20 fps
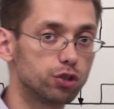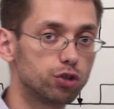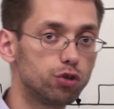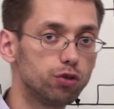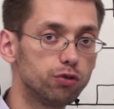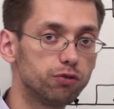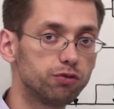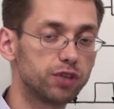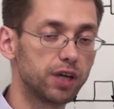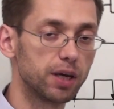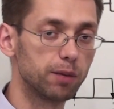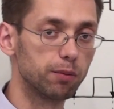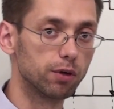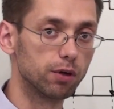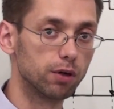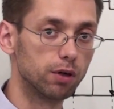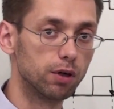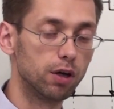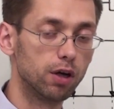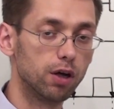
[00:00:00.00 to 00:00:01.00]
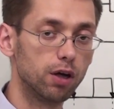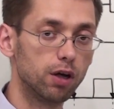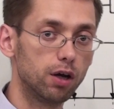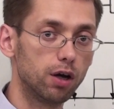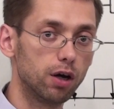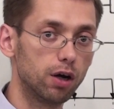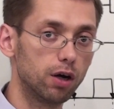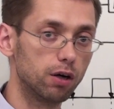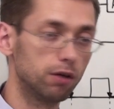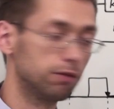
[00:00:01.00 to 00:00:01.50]
truth table
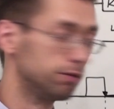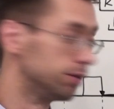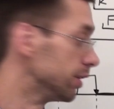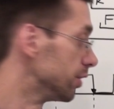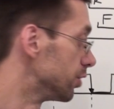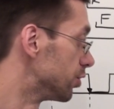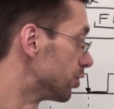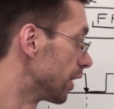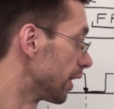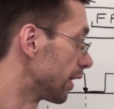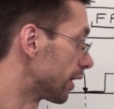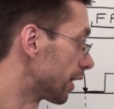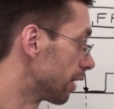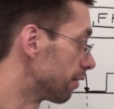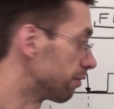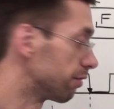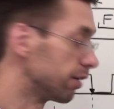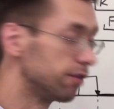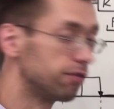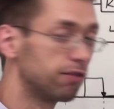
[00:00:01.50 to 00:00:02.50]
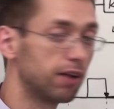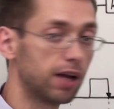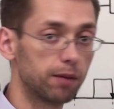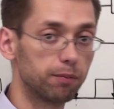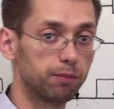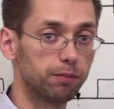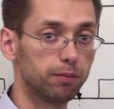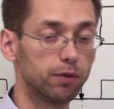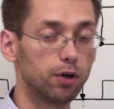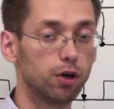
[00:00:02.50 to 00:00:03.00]
of the JK
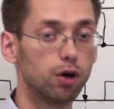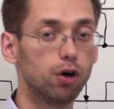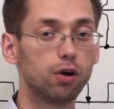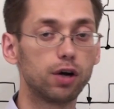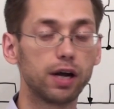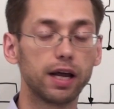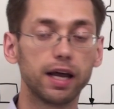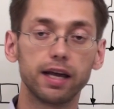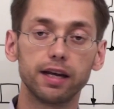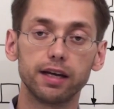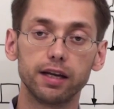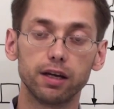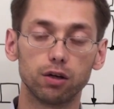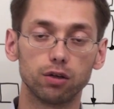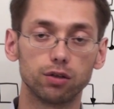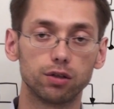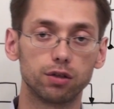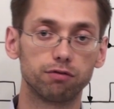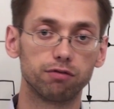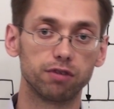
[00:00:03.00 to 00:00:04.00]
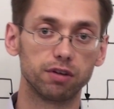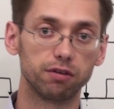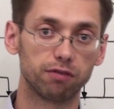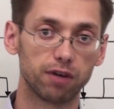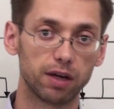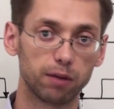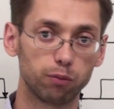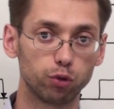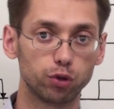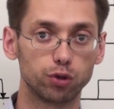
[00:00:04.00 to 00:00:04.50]
flip-flop or any other
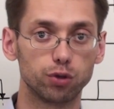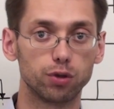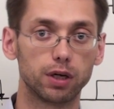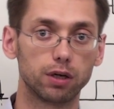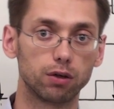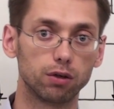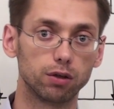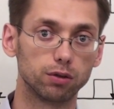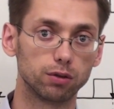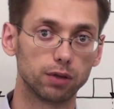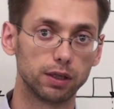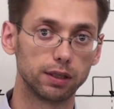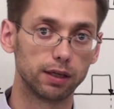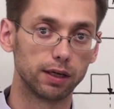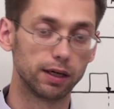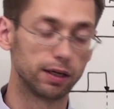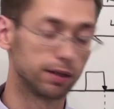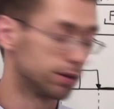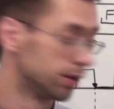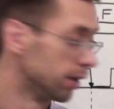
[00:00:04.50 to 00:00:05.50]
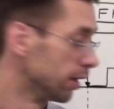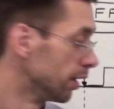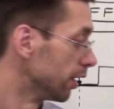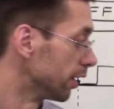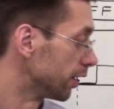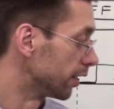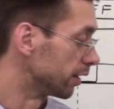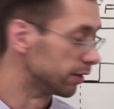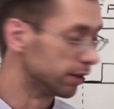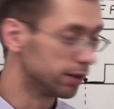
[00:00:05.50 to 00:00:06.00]
flip-flop which you are going to analyze.
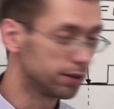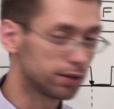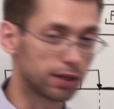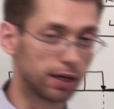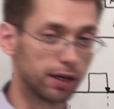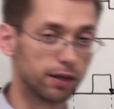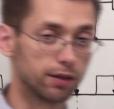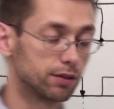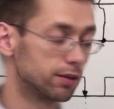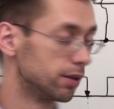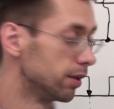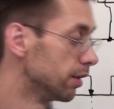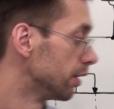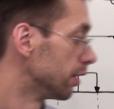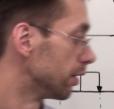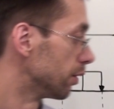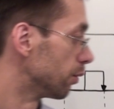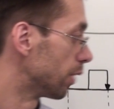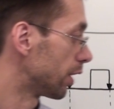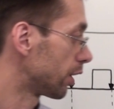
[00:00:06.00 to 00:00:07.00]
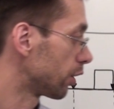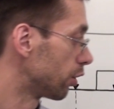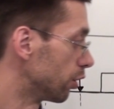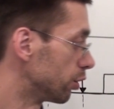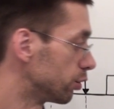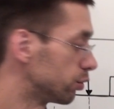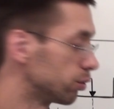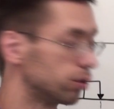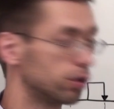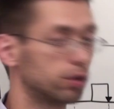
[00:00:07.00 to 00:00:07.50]
In this case, we are
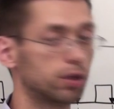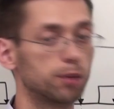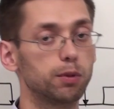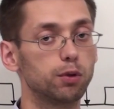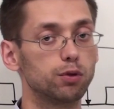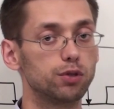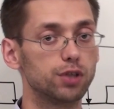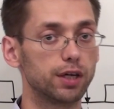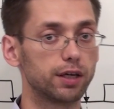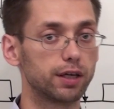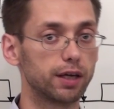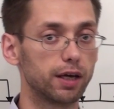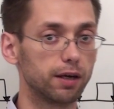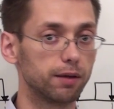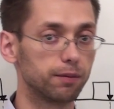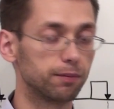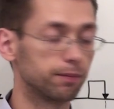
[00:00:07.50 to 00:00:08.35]
going to talk about JK.